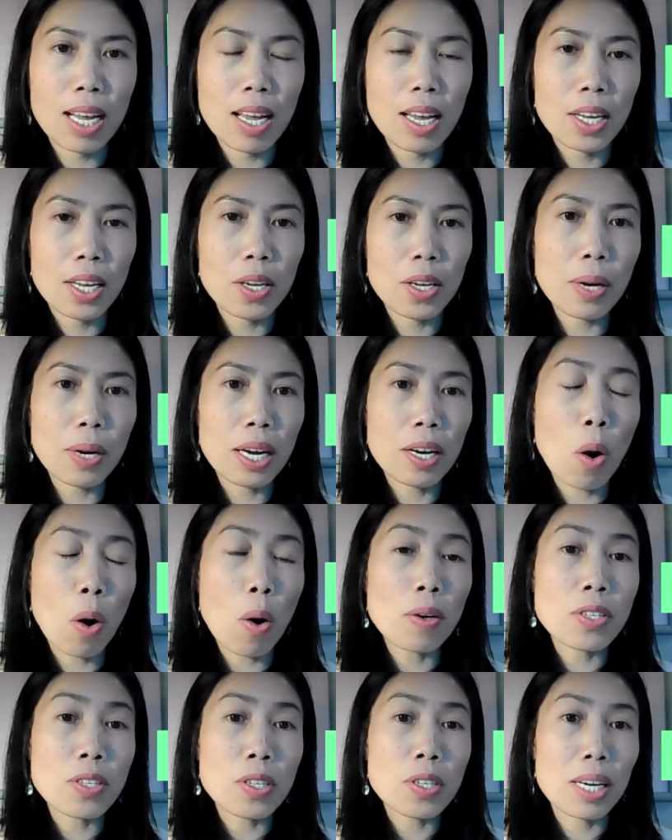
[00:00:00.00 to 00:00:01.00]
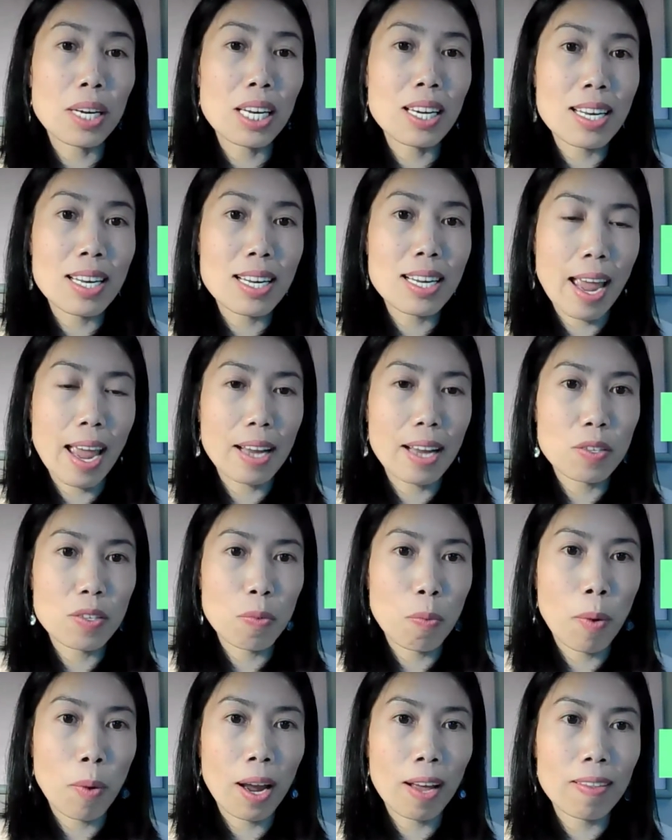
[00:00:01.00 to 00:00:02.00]
You can also indicate
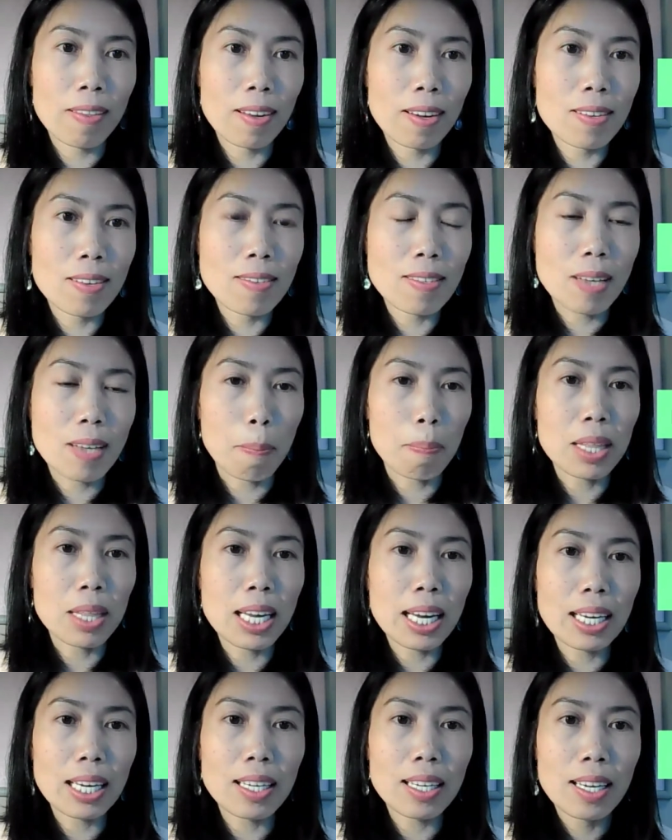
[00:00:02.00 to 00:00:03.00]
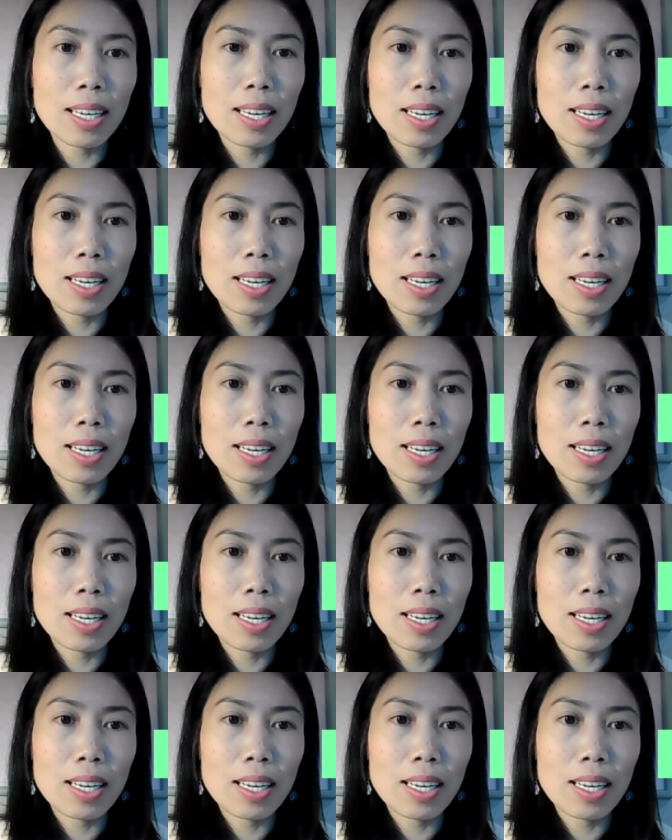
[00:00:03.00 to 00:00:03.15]
whether something